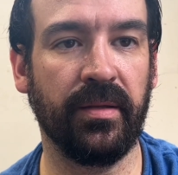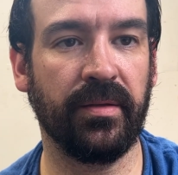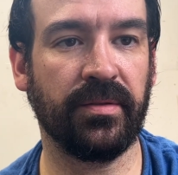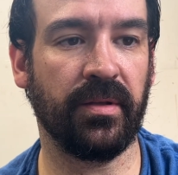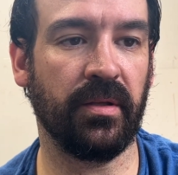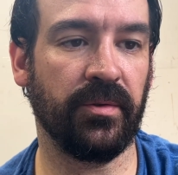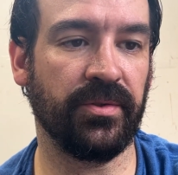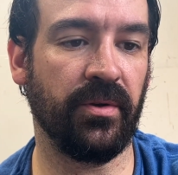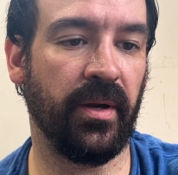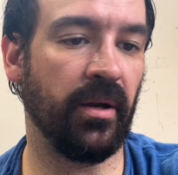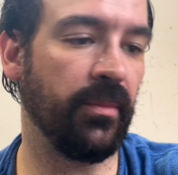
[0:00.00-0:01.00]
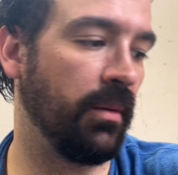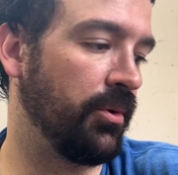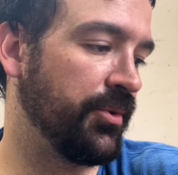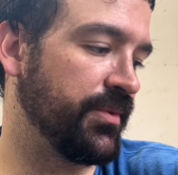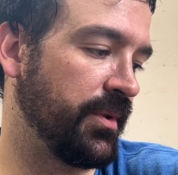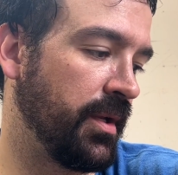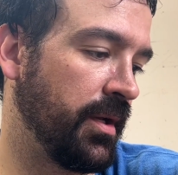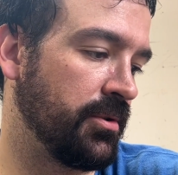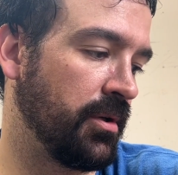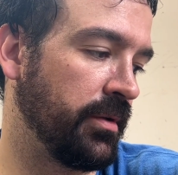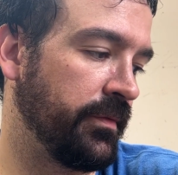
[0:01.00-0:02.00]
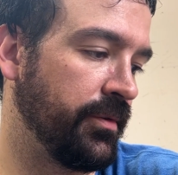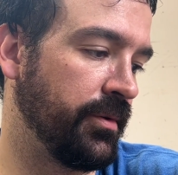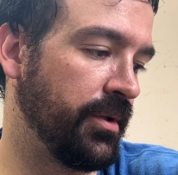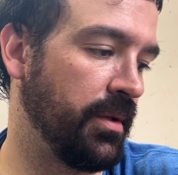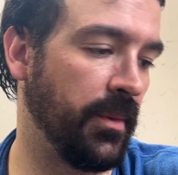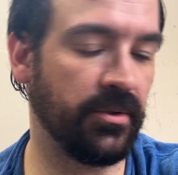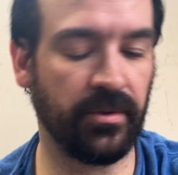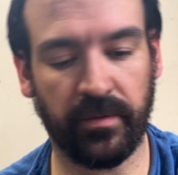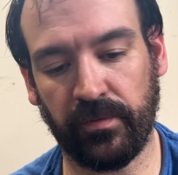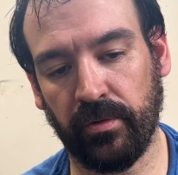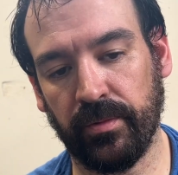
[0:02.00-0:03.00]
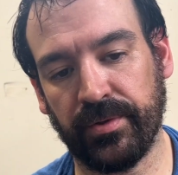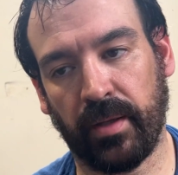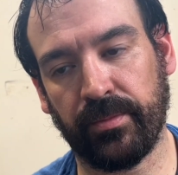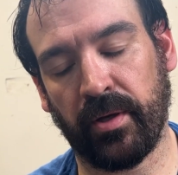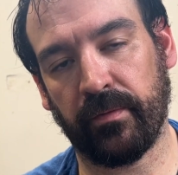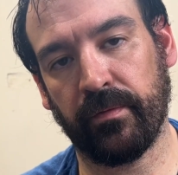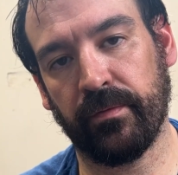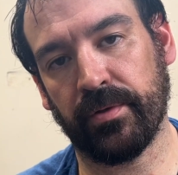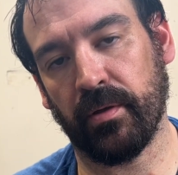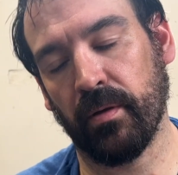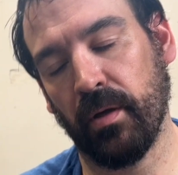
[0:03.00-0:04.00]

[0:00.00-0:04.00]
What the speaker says: so there was no air bubbles with the hydraulic fluid, and make sure the fluid was topped off. So